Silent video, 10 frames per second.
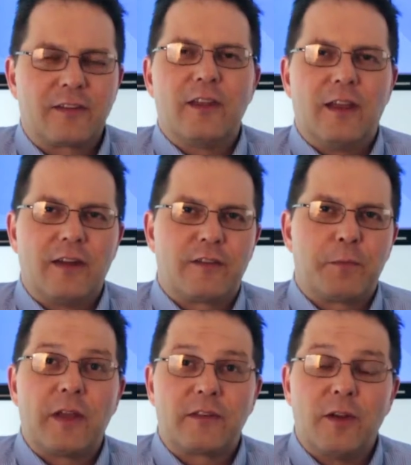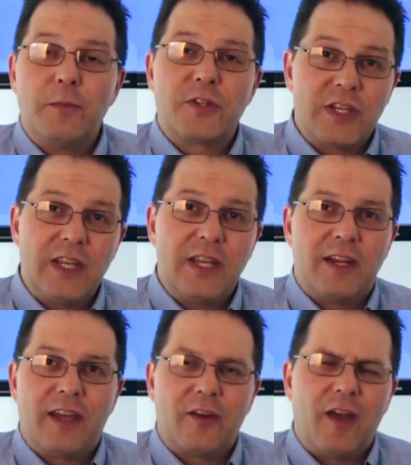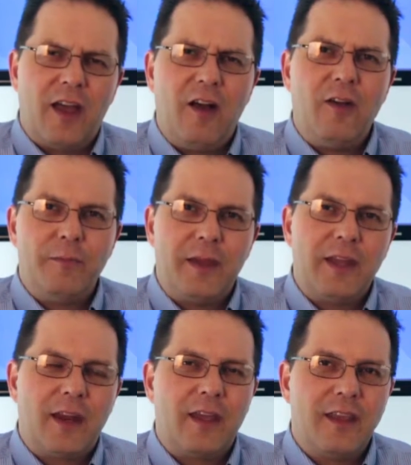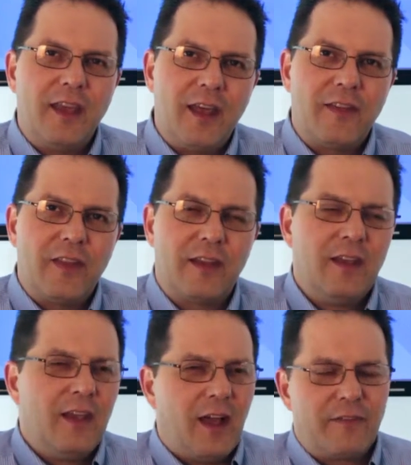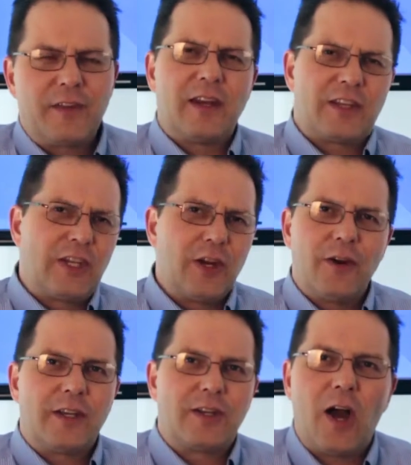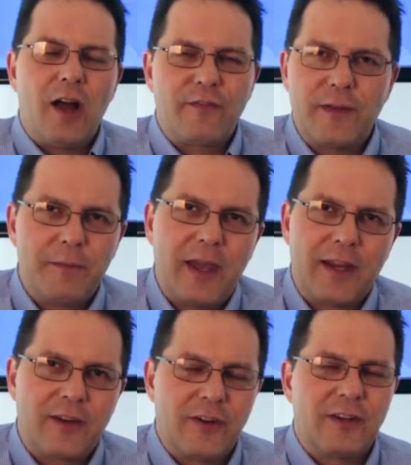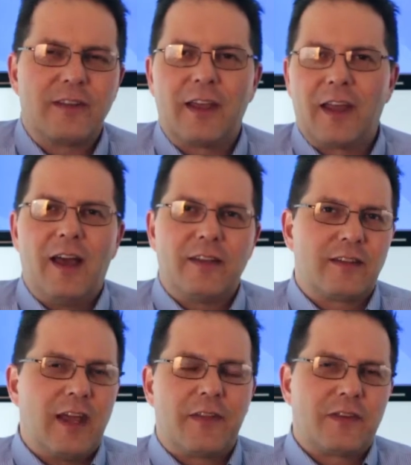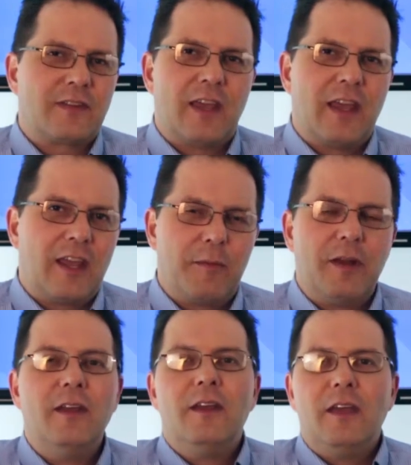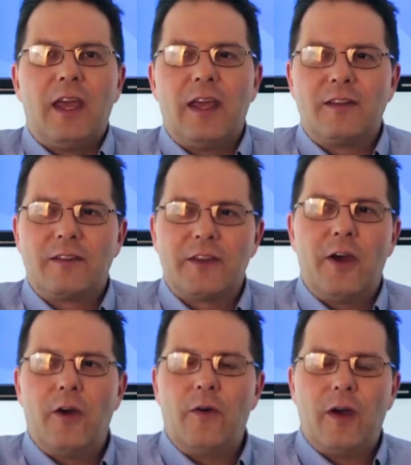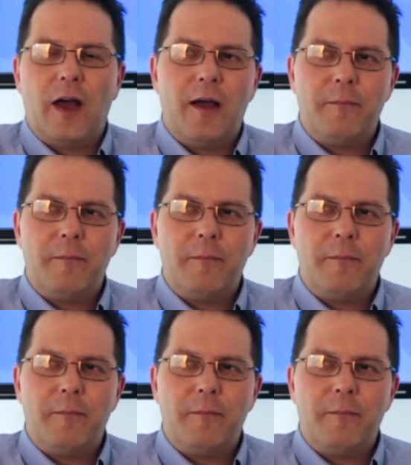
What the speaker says: espresso machine." I go, "Oh man, I've got a Keurig coffee maker," and he's like, "Oh, it's not the same," and so